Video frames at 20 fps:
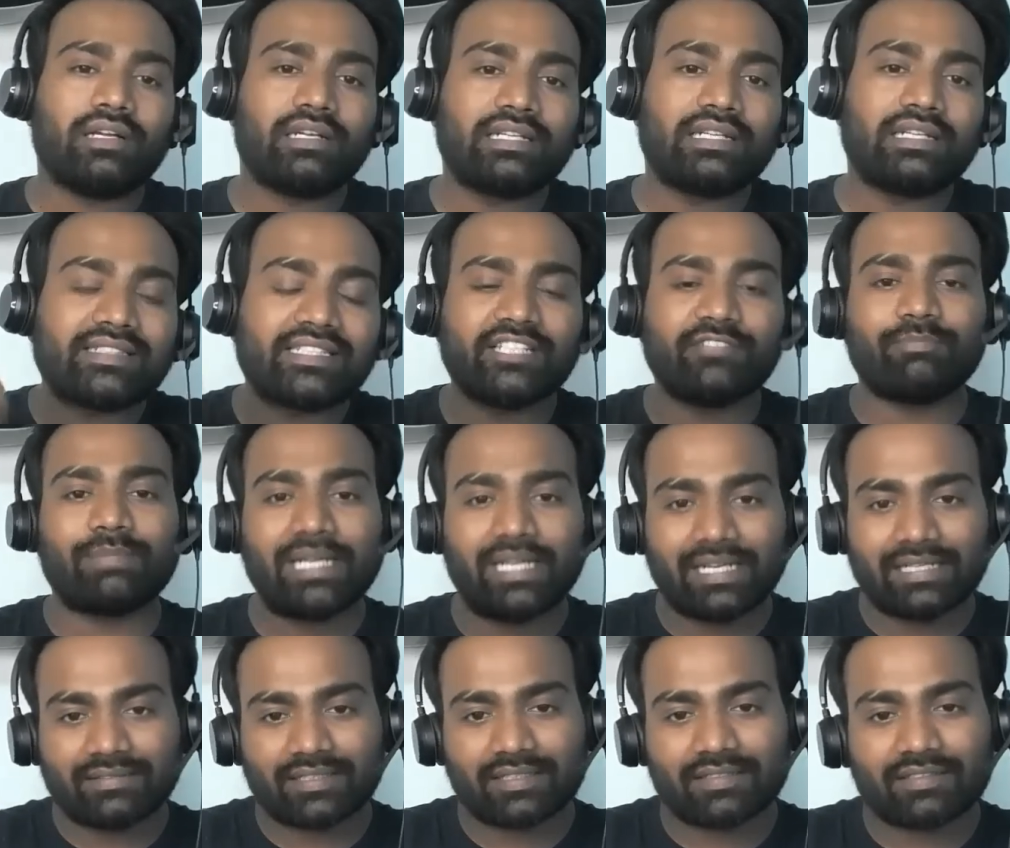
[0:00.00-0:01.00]
receive my
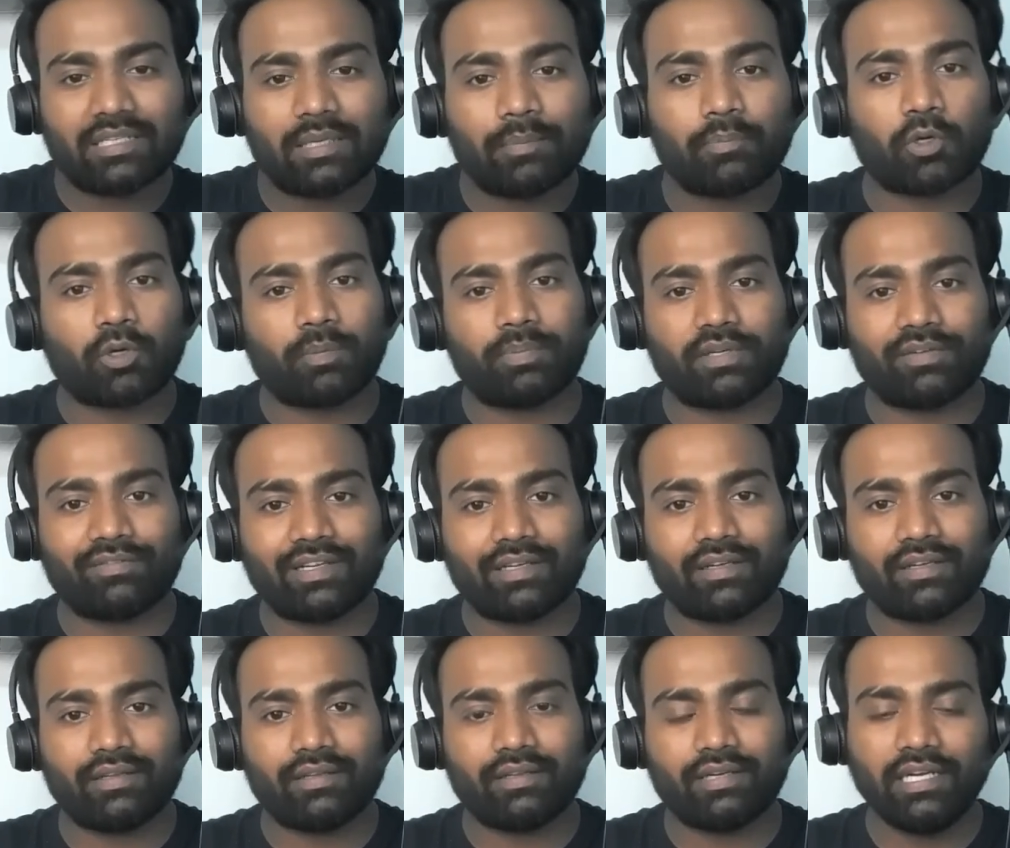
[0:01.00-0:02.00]
answers in a proper way.
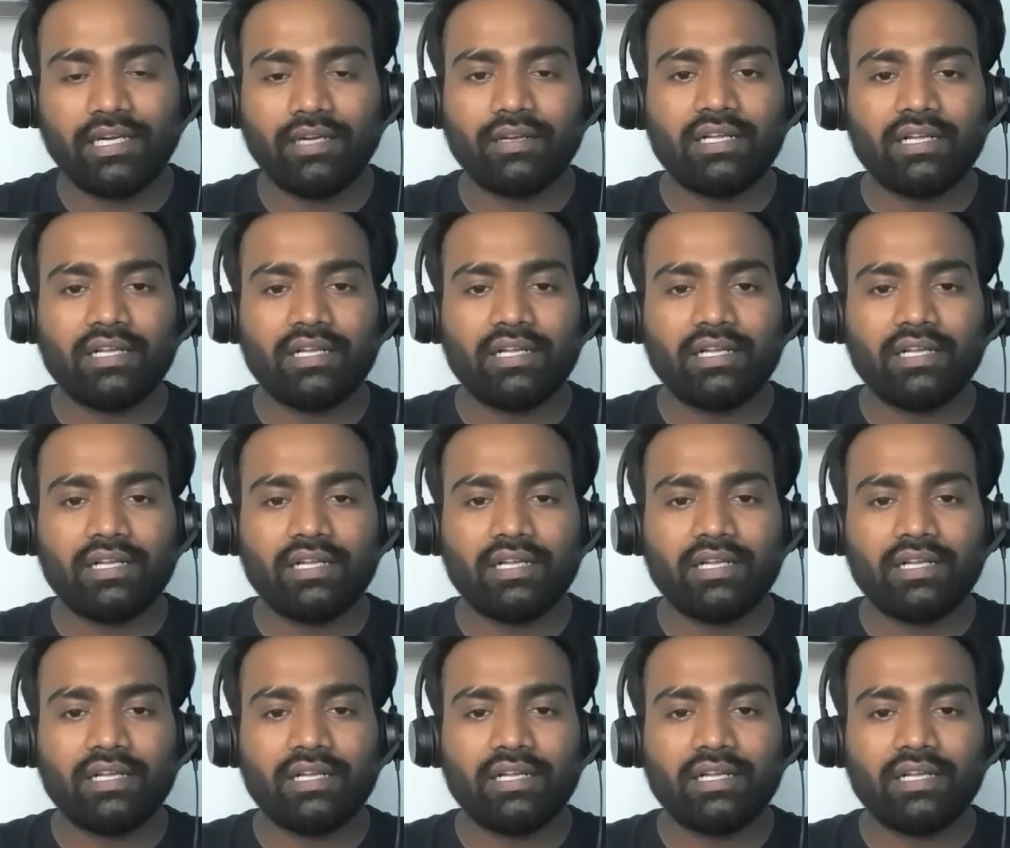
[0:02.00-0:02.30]
Right?